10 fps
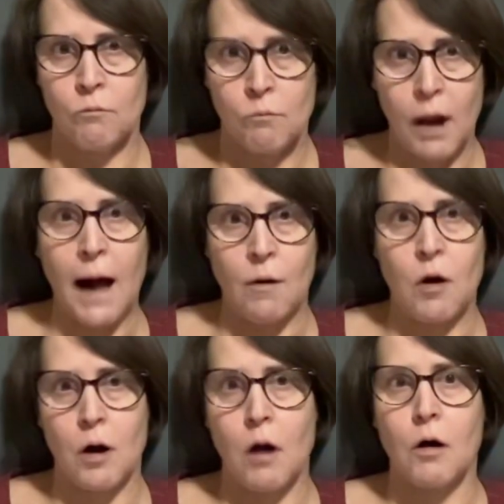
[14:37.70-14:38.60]

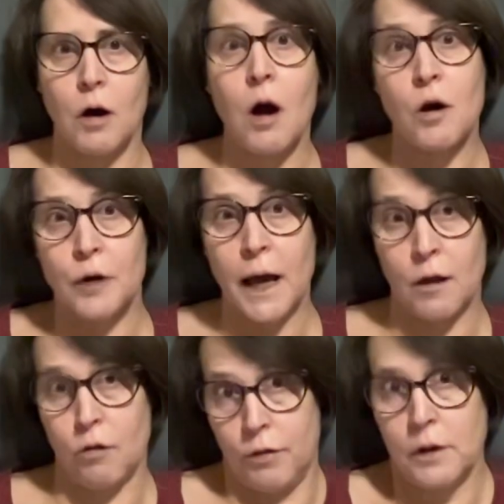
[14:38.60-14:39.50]
how our heart
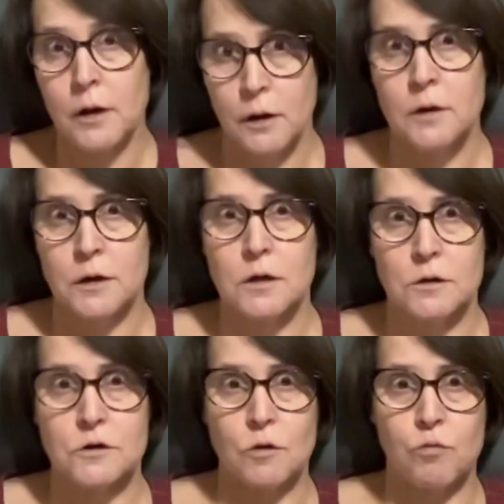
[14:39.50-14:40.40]
health.
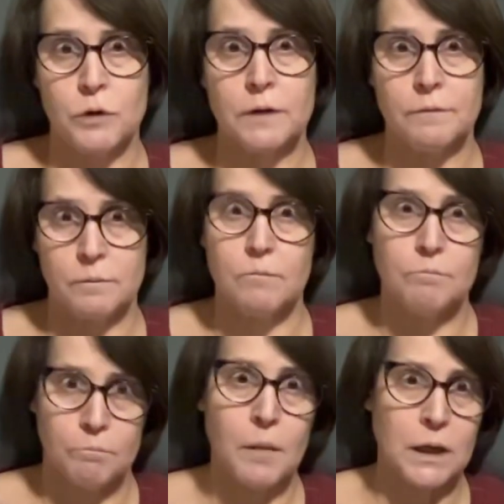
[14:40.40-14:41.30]
So really
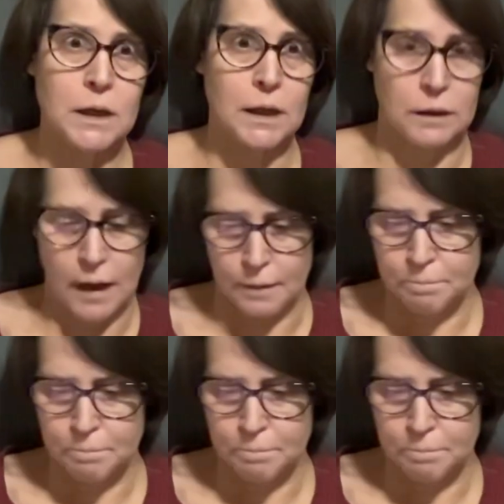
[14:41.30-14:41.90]
maintain that.